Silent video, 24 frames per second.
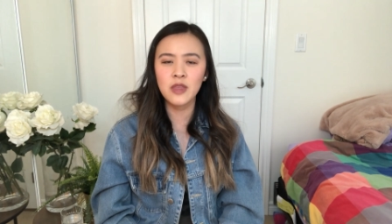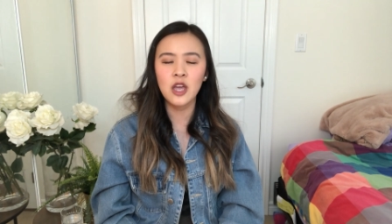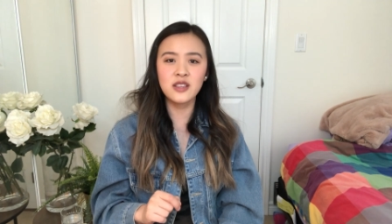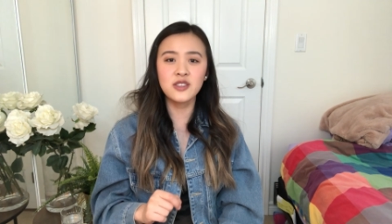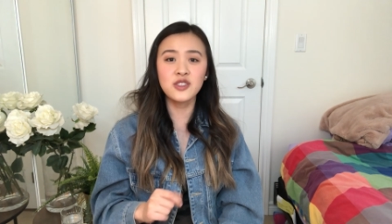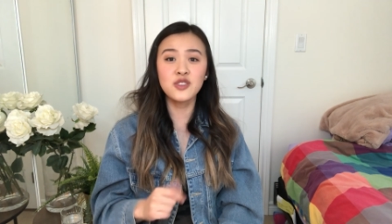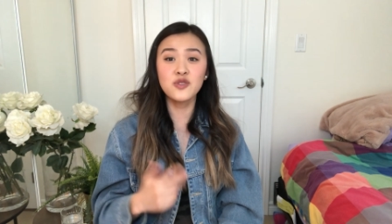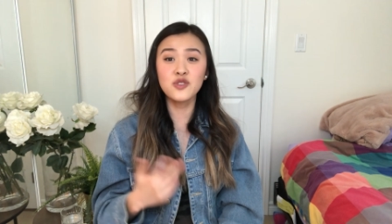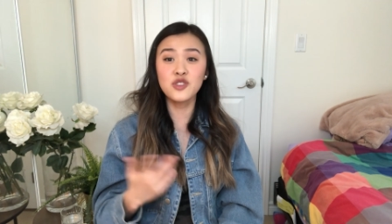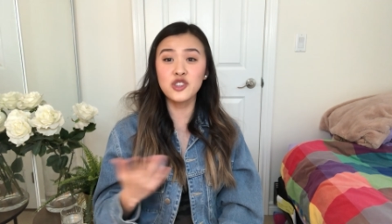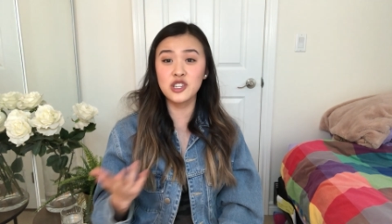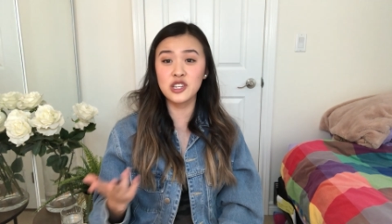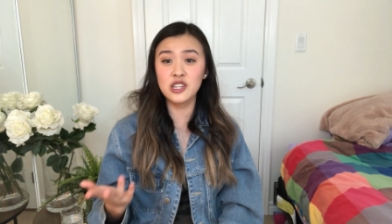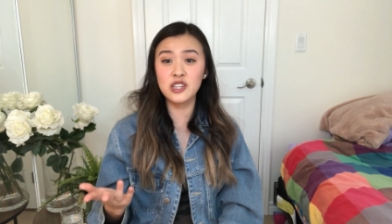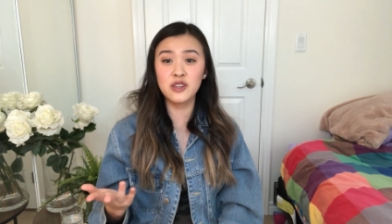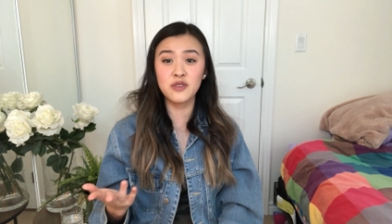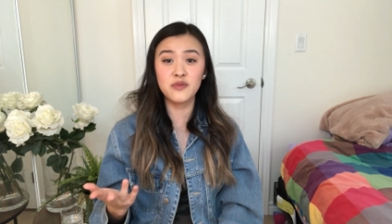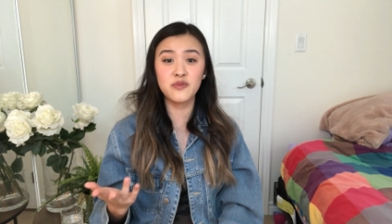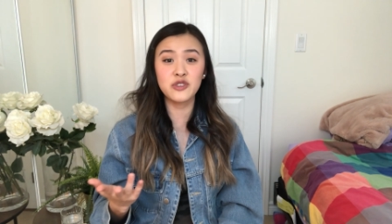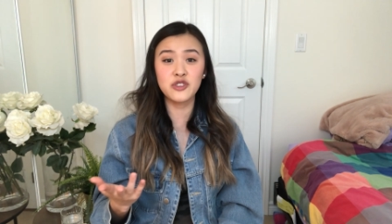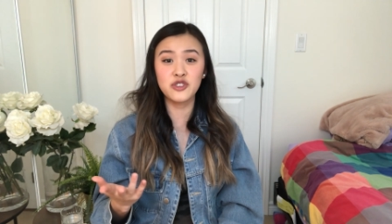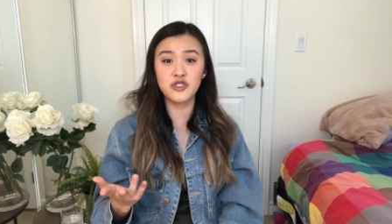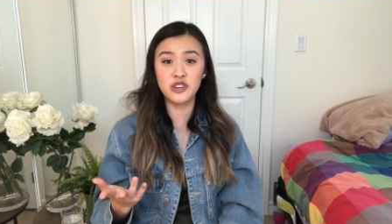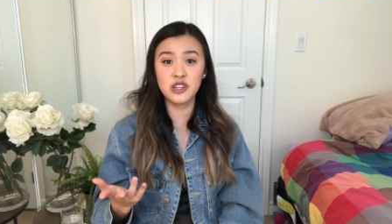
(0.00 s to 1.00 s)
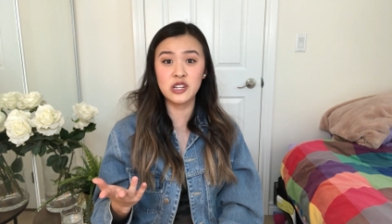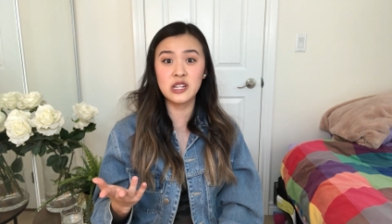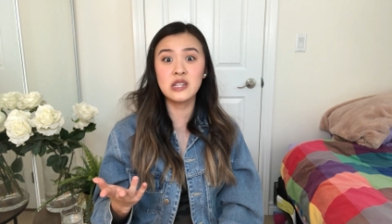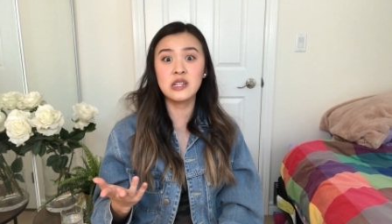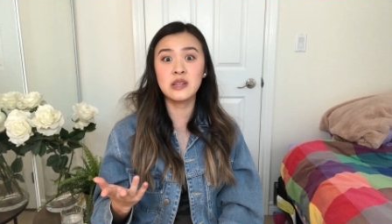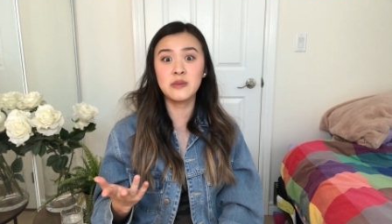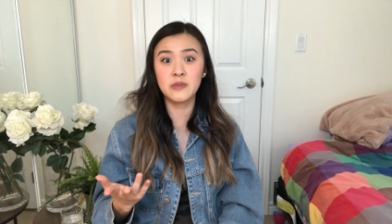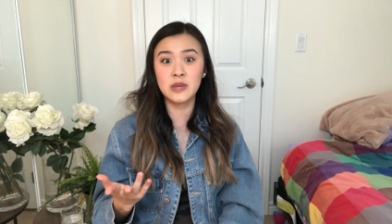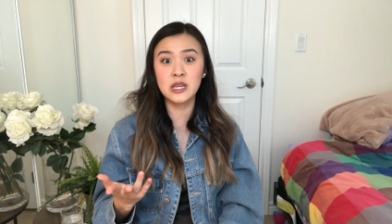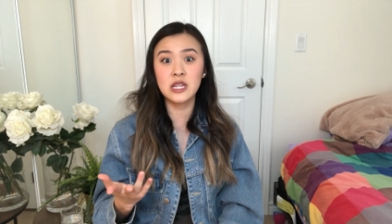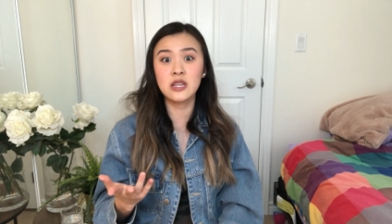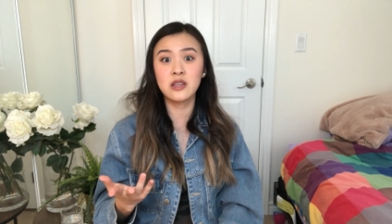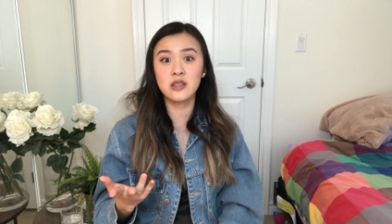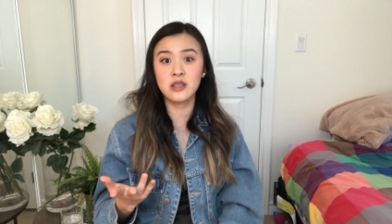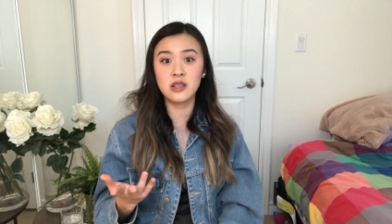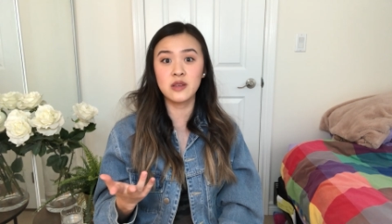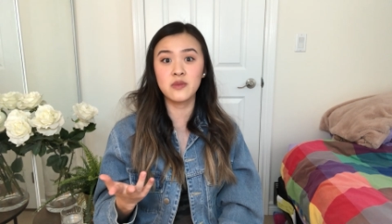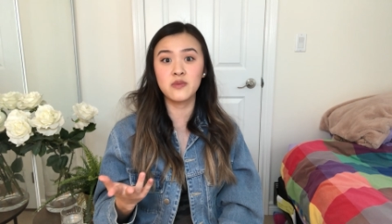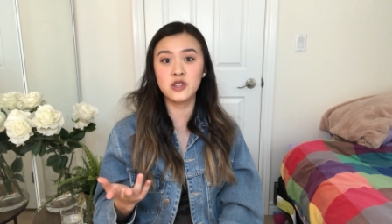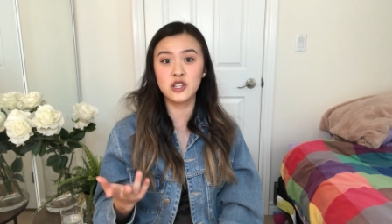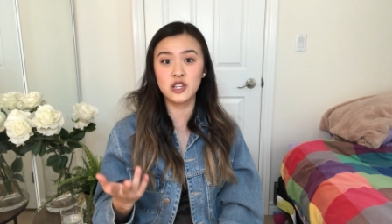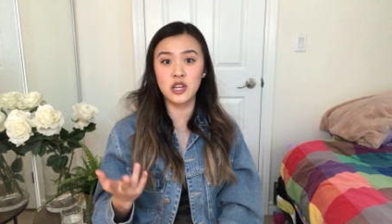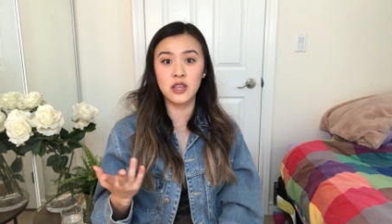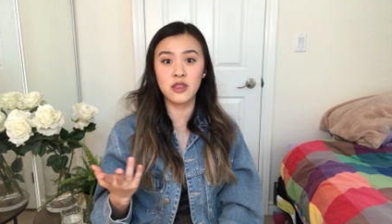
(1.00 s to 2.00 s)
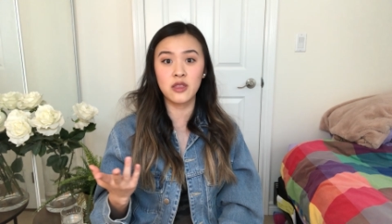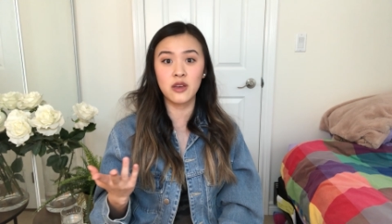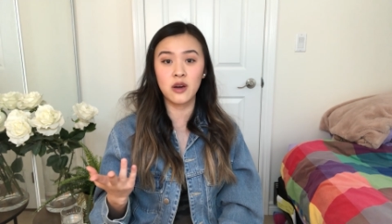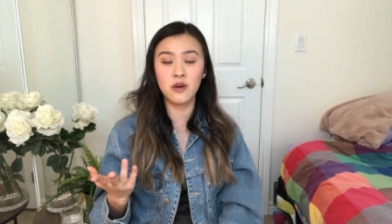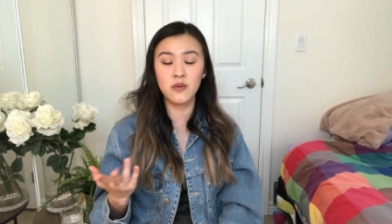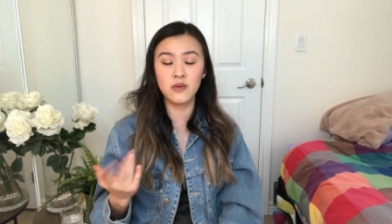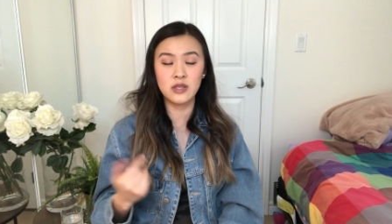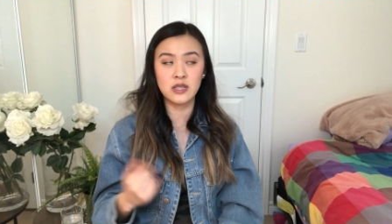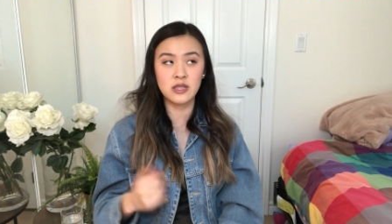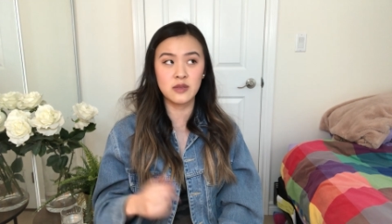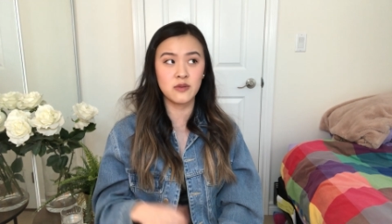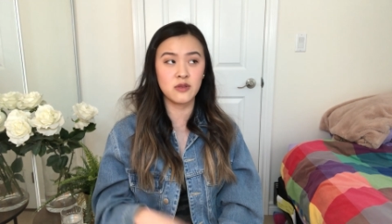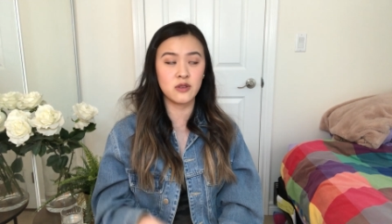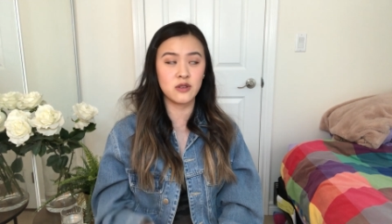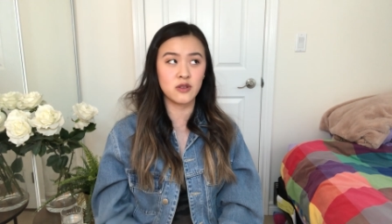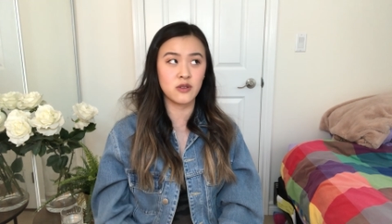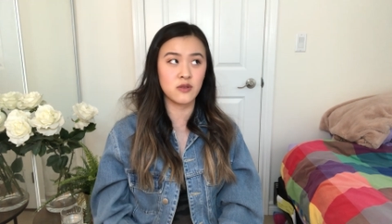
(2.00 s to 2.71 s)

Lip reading: And so she retreated immediately, which I thought was,